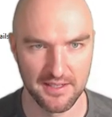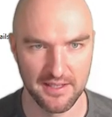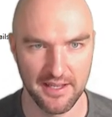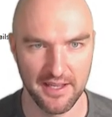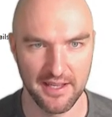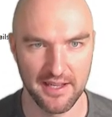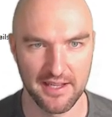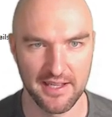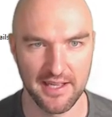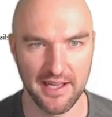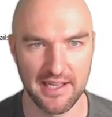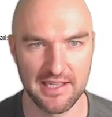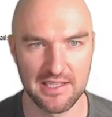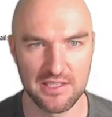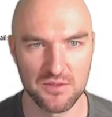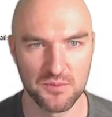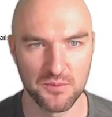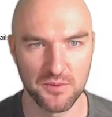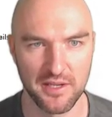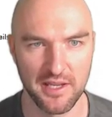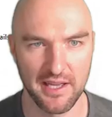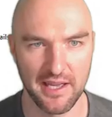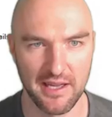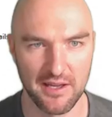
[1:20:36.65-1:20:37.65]
in case
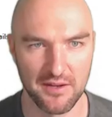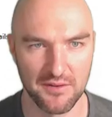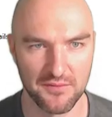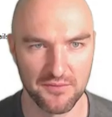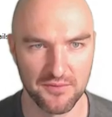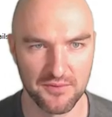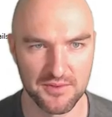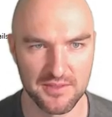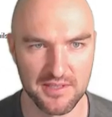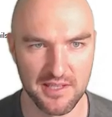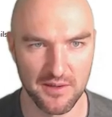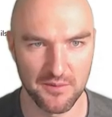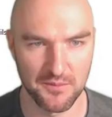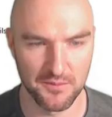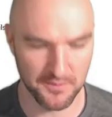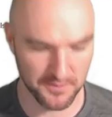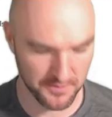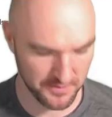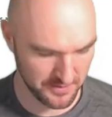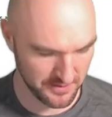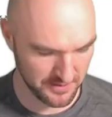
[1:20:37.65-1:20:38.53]
we have some